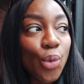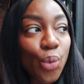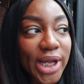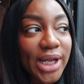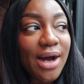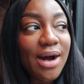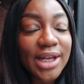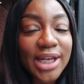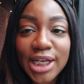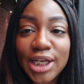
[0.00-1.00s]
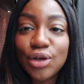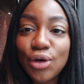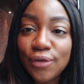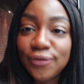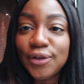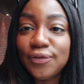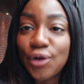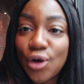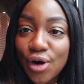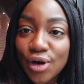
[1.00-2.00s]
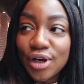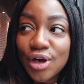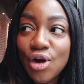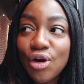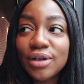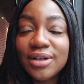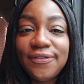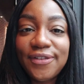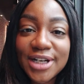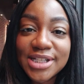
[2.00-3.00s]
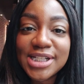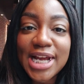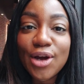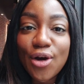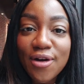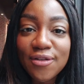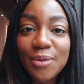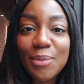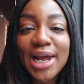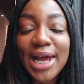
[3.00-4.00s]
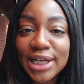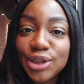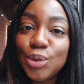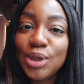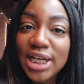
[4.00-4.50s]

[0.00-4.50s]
We are kicking off the vlog on the first day of my annual